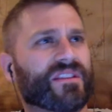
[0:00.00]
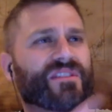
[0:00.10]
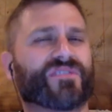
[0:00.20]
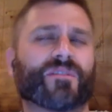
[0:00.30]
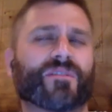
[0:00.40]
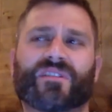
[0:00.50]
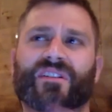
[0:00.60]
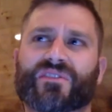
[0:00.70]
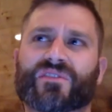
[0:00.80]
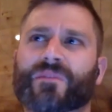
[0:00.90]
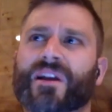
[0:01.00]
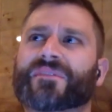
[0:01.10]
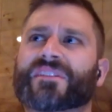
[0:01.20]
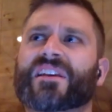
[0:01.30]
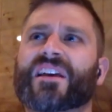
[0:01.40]
the description that there's a
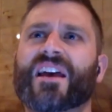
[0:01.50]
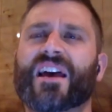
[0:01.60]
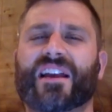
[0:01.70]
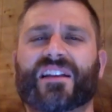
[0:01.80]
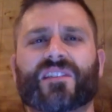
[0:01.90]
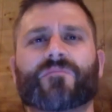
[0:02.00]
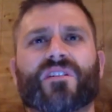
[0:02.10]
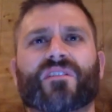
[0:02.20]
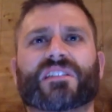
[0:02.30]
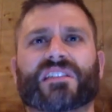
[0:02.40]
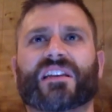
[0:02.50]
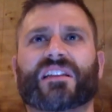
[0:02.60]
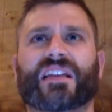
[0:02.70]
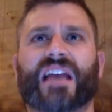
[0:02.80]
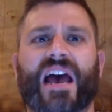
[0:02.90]
prophecy. I guess I'm curious at
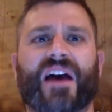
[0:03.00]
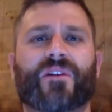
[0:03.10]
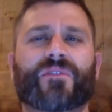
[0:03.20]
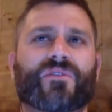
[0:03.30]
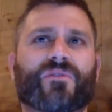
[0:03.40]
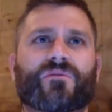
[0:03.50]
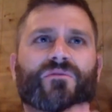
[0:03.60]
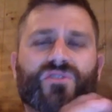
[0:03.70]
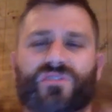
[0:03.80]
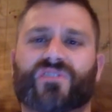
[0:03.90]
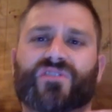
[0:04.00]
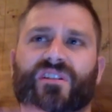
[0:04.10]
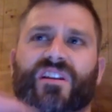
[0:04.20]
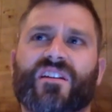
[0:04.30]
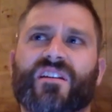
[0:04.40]
like how you structured
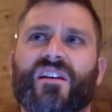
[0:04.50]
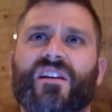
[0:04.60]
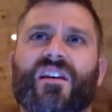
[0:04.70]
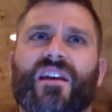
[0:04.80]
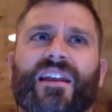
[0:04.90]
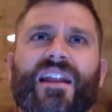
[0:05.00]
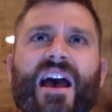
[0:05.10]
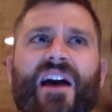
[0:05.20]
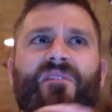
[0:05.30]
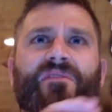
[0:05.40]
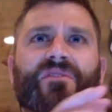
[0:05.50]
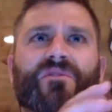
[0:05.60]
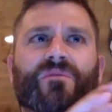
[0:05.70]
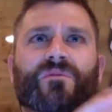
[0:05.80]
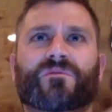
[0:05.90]
it and how
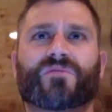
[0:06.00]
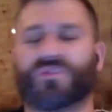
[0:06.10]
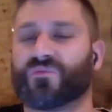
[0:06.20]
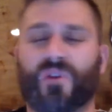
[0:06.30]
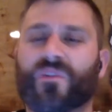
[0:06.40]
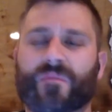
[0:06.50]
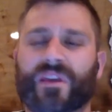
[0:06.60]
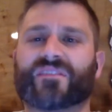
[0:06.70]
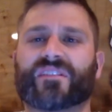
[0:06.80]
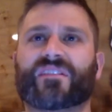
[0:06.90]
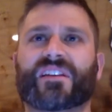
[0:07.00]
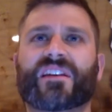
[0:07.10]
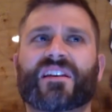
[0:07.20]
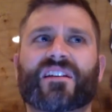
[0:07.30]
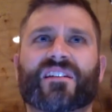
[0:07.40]
you just wrote it basically,
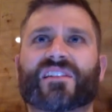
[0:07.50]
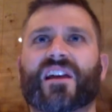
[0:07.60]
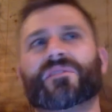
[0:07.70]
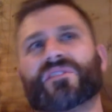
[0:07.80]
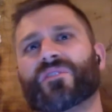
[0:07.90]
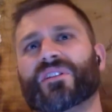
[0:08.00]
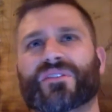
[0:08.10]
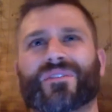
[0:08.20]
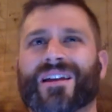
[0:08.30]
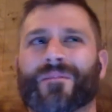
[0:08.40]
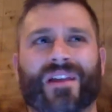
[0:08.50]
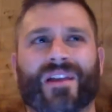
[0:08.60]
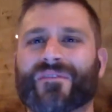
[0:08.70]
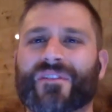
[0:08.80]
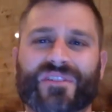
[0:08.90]
because I always mm-hmm. go to do it and I'm like,
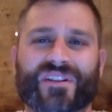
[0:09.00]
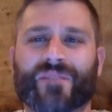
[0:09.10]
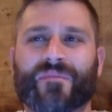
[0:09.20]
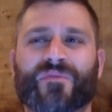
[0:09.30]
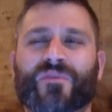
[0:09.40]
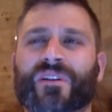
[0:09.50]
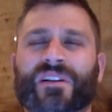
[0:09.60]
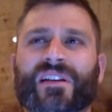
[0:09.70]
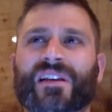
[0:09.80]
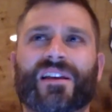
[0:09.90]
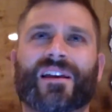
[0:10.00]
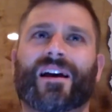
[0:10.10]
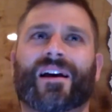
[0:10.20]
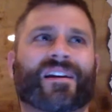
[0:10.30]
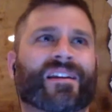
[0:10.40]
I've never done it before, and
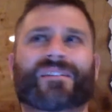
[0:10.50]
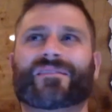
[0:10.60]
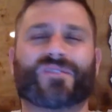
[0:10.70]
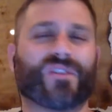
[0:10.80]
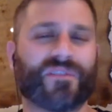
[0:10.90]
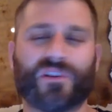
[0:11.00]
I don't. I've